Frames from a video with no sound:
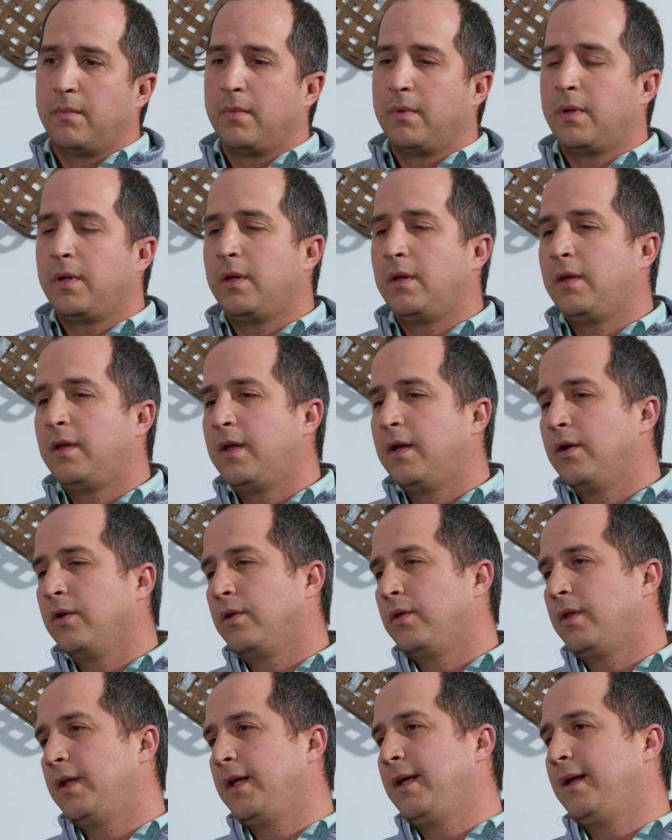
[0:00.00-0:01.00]

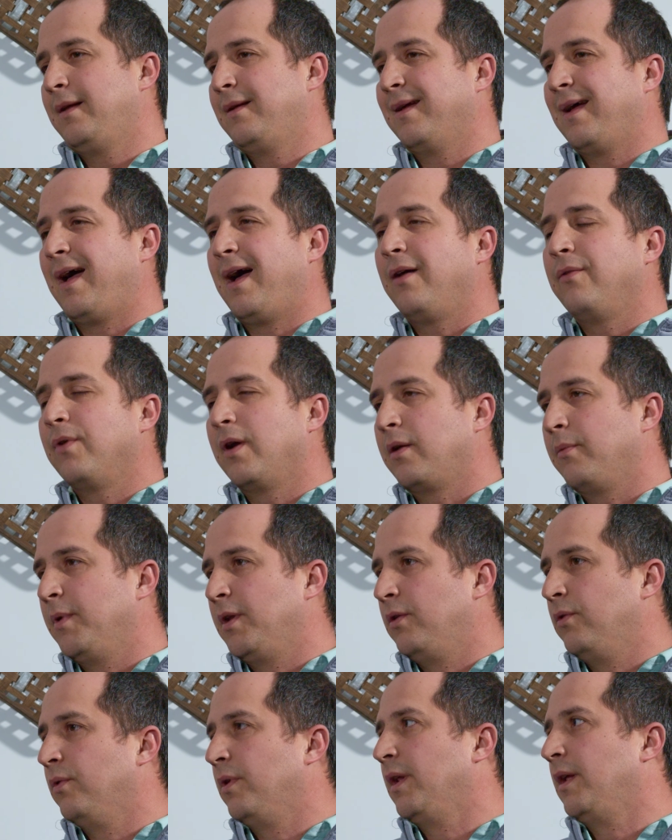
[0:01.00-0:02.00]
yearly, I
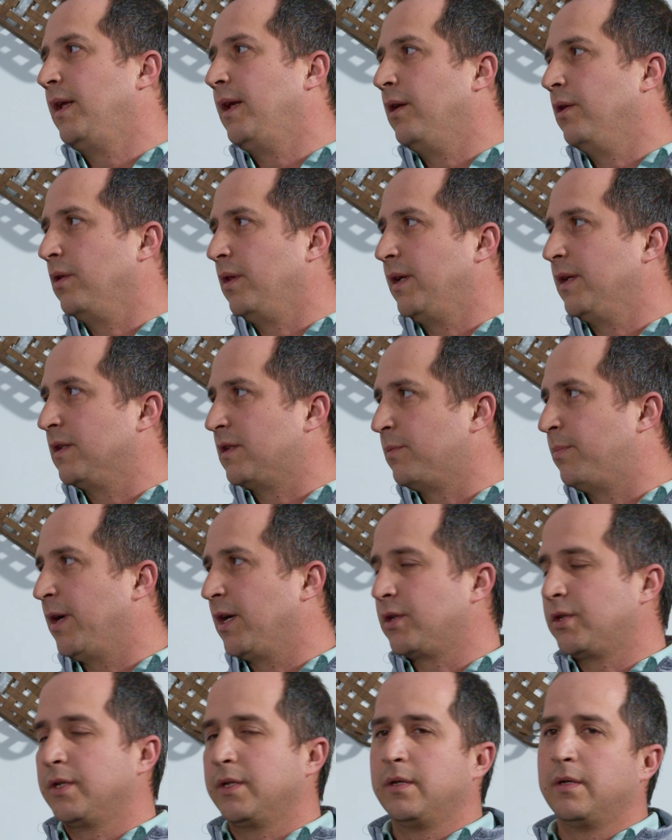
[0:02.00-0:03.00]
recommend doing a yearly
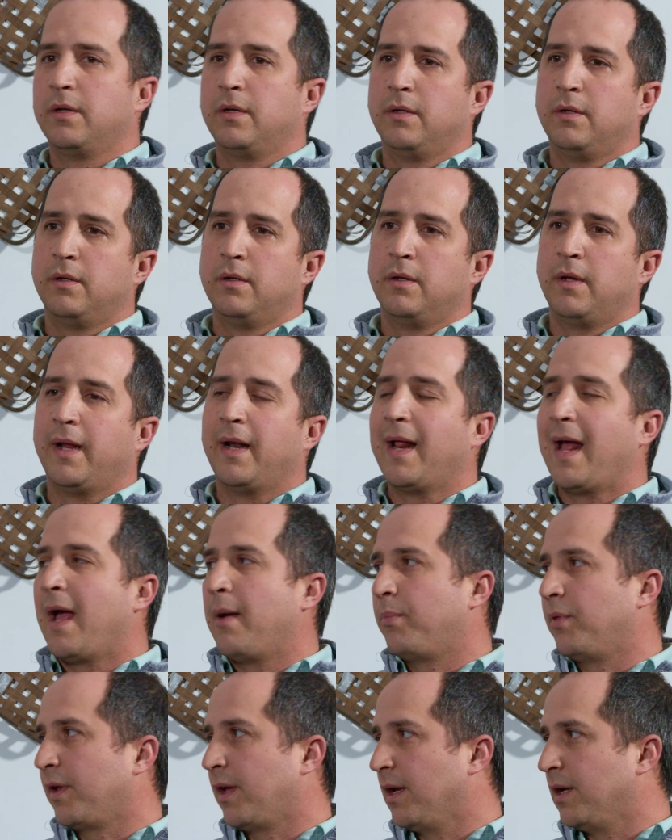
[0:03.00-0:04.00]
inspection right. and an
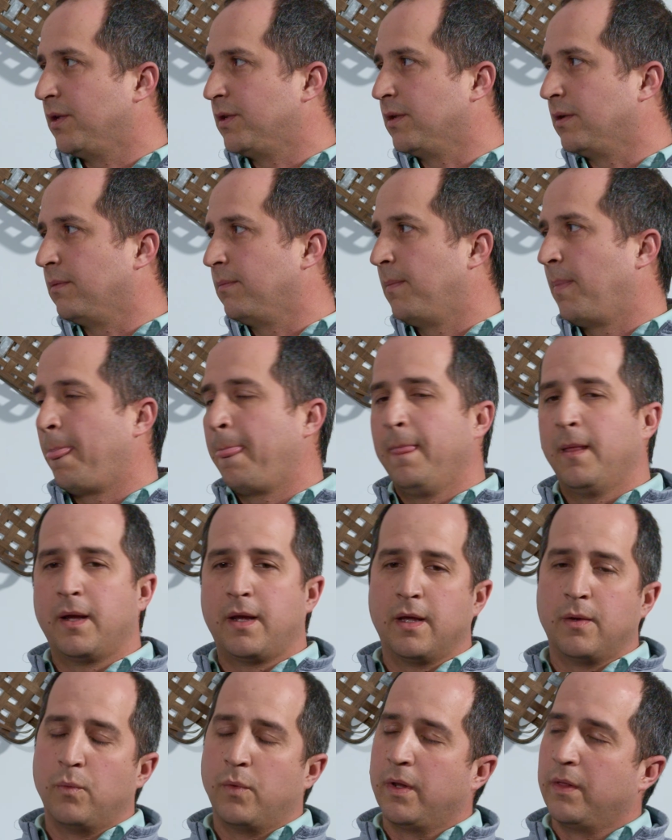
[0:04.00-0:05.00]
application.
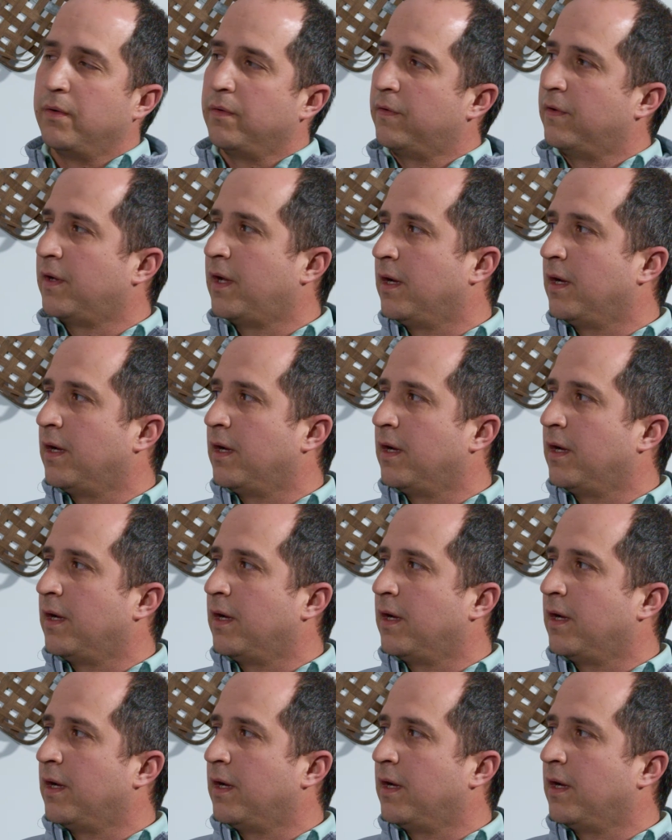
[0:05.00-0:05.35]
Again, whether it's a